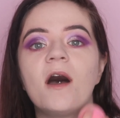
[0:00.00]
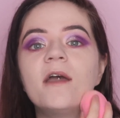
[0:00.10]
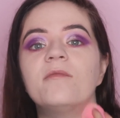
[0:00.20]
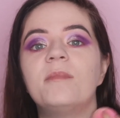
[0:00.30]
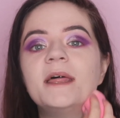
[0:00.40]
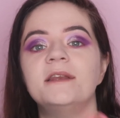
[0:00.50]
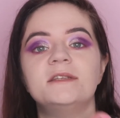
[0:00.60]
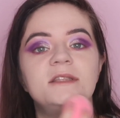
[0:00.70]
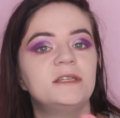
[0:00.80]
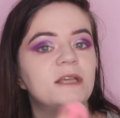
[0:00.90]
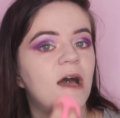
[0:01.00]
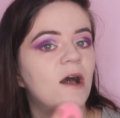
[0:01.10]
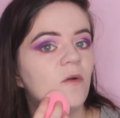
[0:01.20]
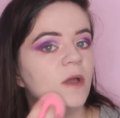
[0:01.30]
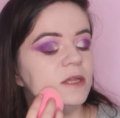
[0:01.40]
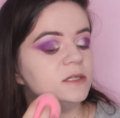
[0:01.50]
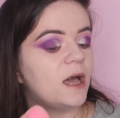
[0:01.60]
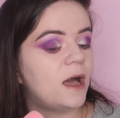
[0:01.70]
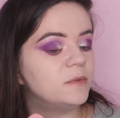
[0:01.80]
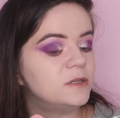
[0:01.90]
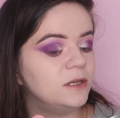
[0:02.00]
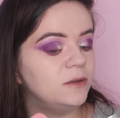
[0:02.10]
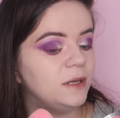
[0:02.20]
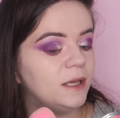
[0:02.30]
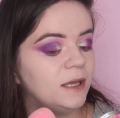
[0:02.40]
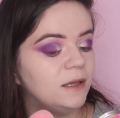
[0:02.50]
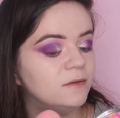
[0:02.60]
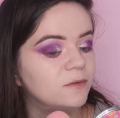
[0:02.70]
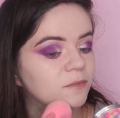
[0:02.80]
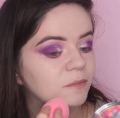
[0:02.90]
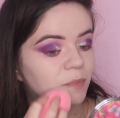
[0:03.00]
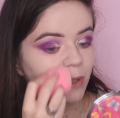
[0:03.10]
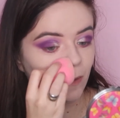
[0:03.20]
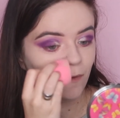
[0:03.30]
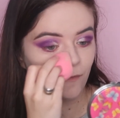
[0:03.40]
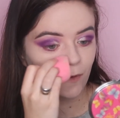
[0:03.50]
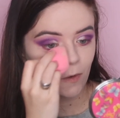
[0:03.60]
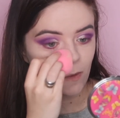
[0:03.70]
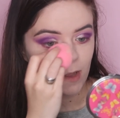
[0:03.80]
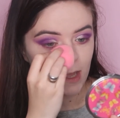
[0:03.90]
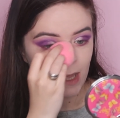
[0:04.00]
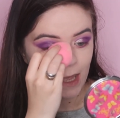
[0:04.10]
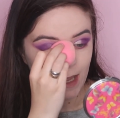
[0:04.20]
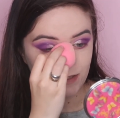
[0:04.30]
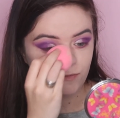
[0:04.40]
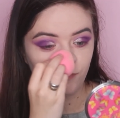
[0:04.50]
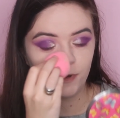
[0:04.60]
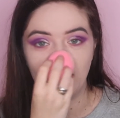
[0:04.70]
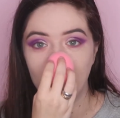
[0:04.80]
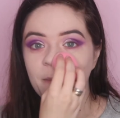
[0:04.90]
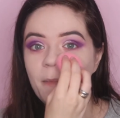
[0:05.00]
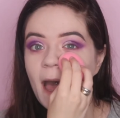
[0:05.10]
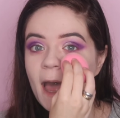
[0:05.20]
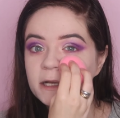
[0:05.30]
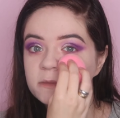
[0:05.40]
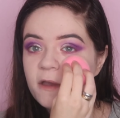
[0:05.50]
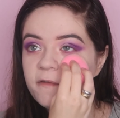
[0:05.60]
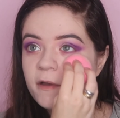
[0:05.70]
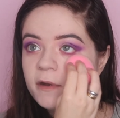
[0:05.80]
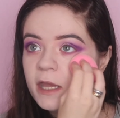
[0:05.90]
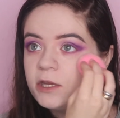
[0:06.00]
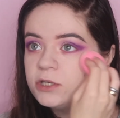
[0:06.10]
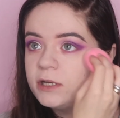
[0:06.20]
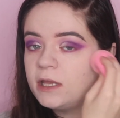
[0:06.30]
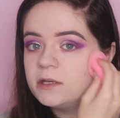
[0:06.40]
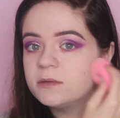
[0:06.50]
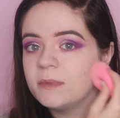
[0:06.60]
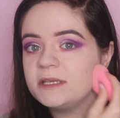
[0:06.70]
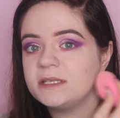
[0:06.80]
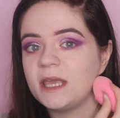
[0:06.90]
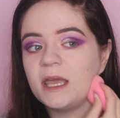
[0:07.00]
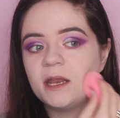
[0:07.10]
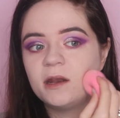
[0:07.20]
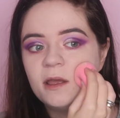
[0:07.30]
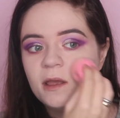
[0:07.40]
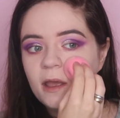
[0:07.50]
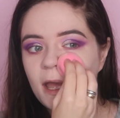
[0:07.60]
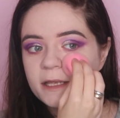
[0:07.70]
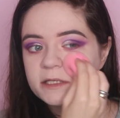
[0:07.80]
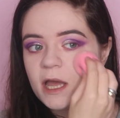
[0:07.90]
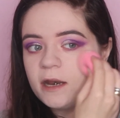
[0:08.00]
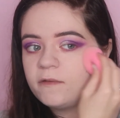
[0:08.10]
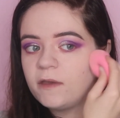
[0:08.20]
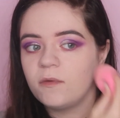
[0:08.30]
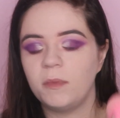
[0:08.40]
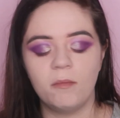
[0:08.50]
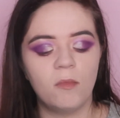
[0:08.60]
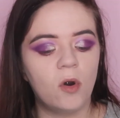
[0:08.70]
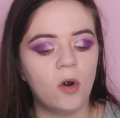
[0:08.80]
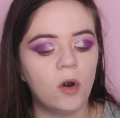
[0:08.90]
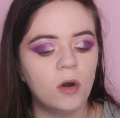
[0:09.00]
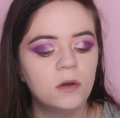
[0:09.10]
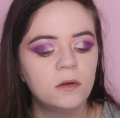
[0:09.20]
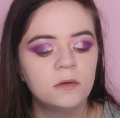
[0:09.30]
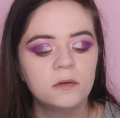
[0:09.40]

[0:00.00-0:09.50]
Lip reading: that I've blended this out, it's absolutely beautiful. It's really packed my foundation into my skin, and it's kind of given me more